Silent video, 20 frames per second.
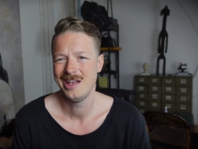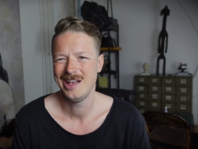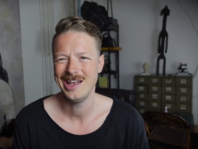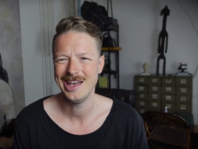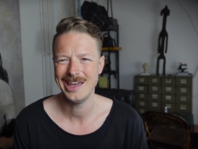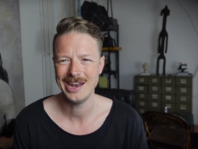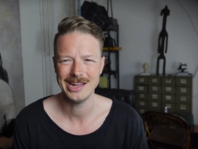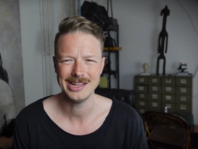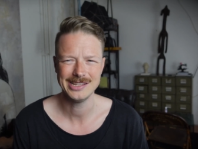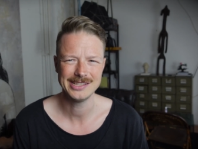
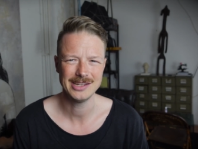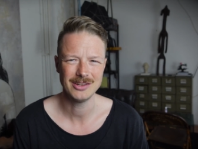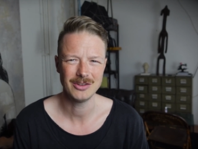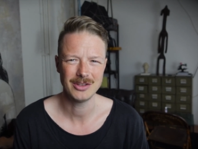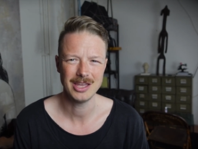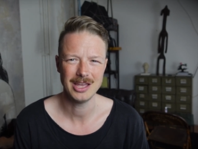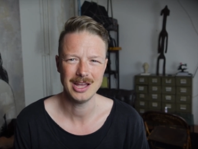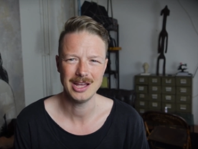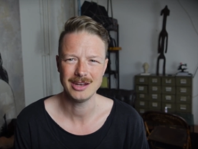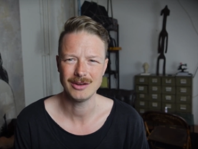And I said,
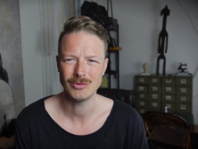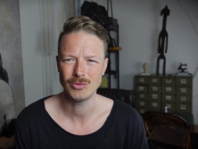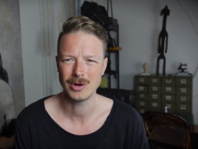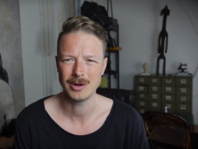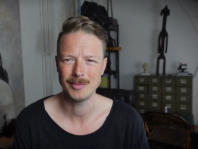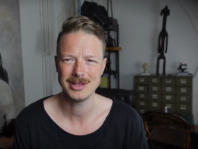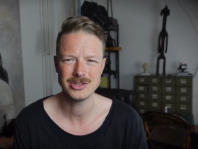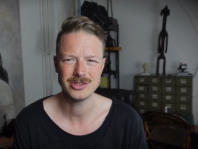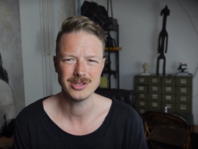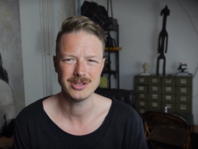okay, I don't want to
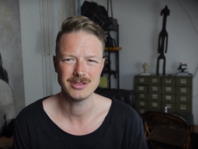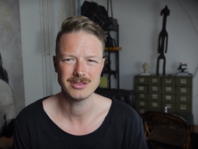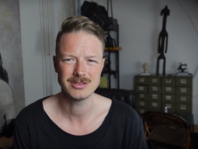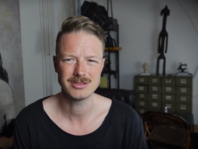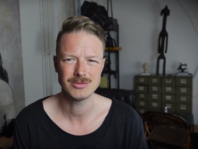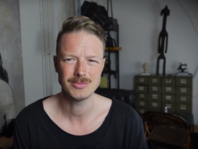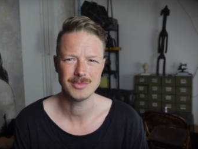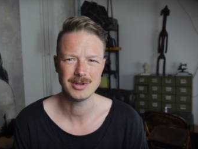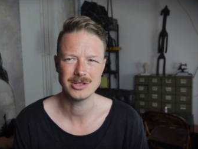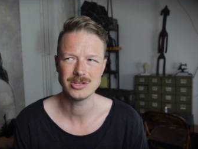match it, it's
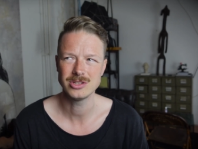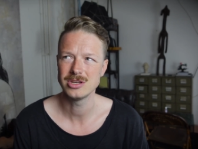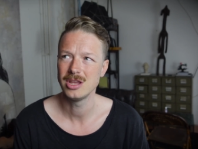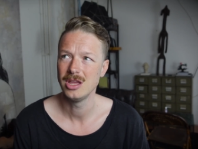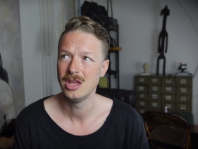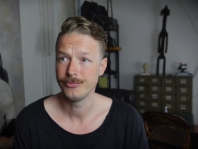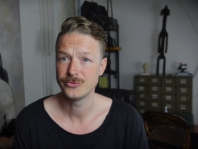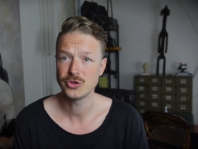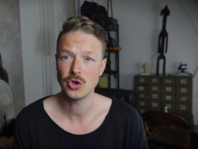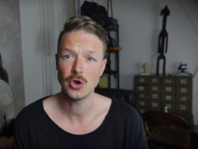too much.
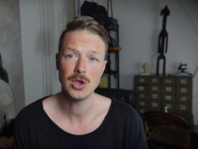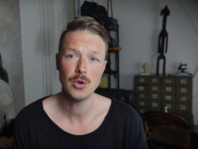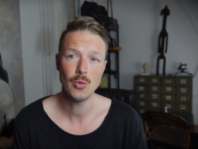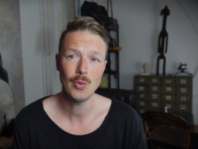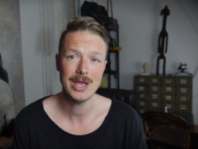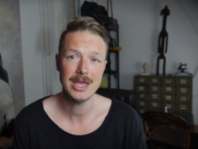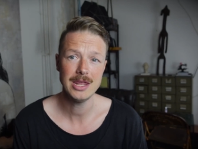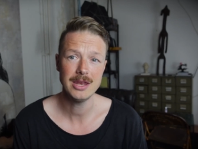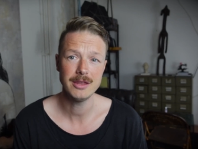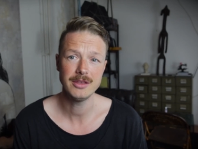So he
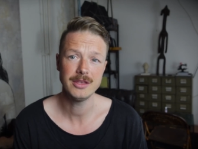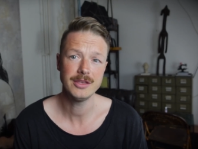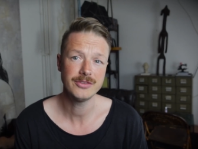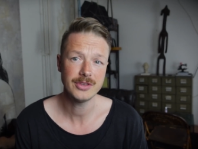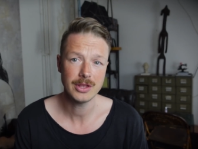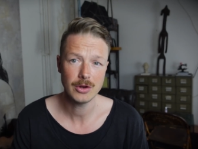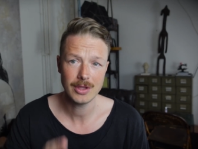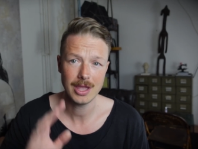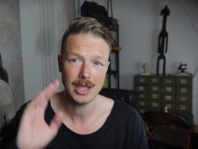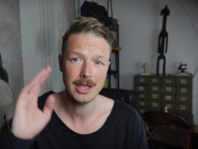waited, he
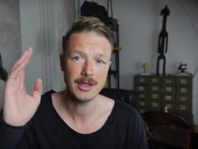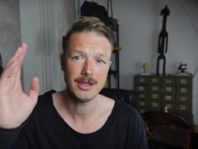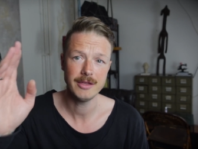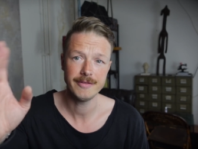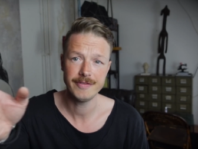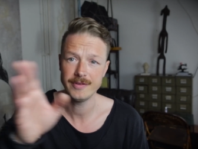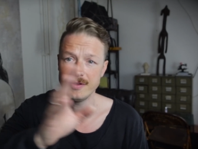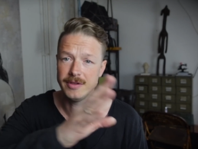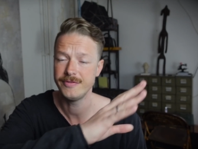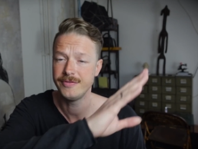said, okay,
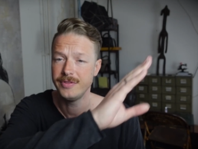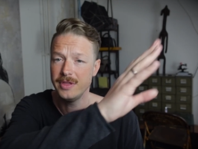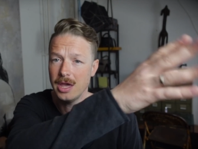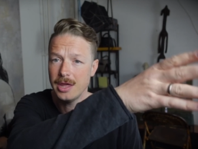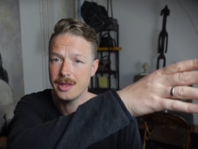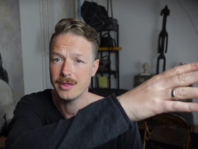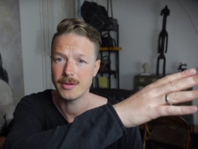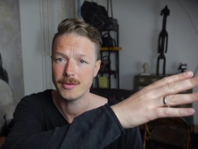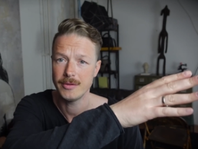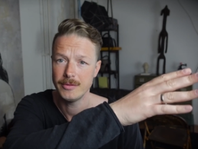if the
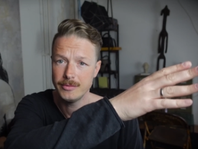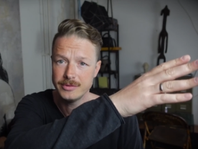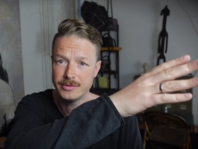other